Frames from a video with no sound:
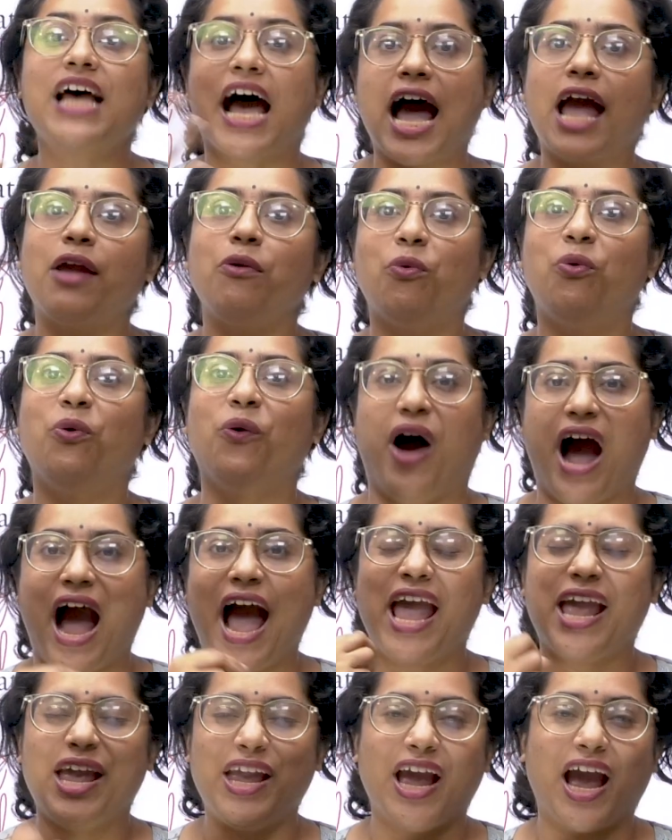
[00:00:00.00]

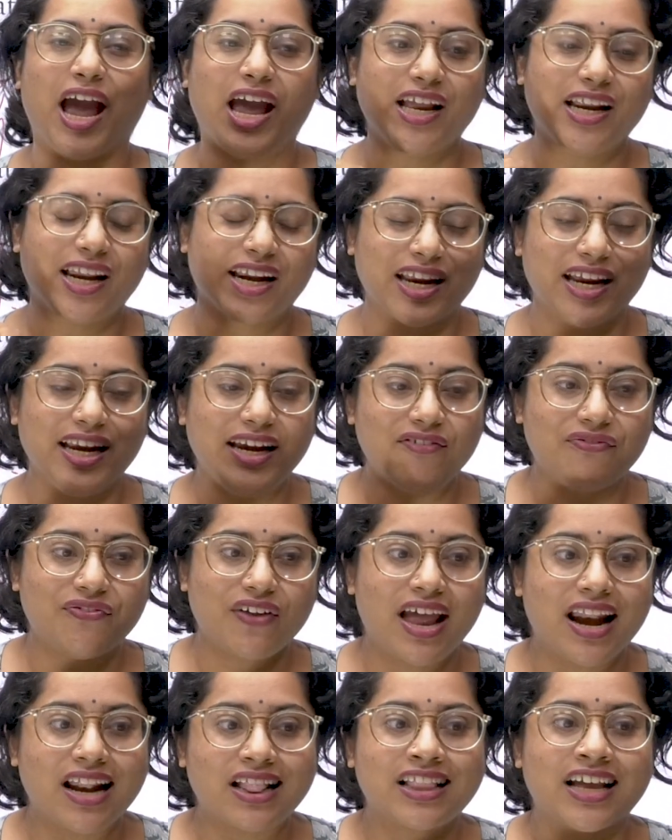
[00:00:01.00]
I really
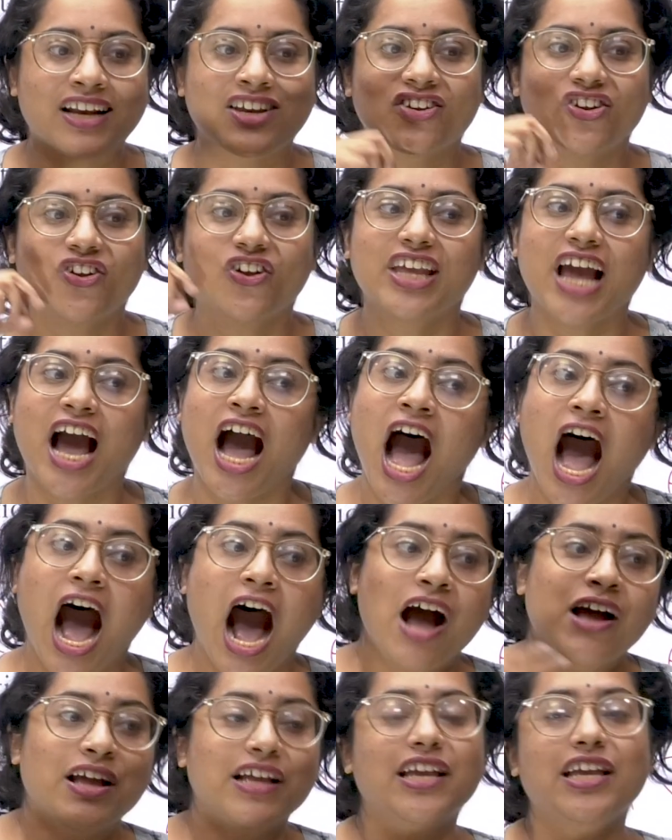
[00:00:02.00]
felt that,
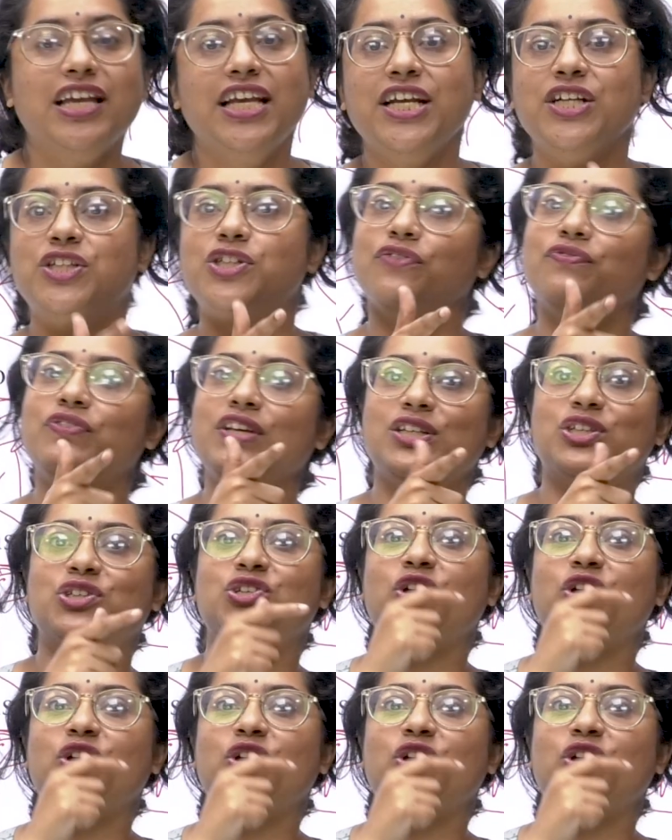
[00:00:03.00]
each of these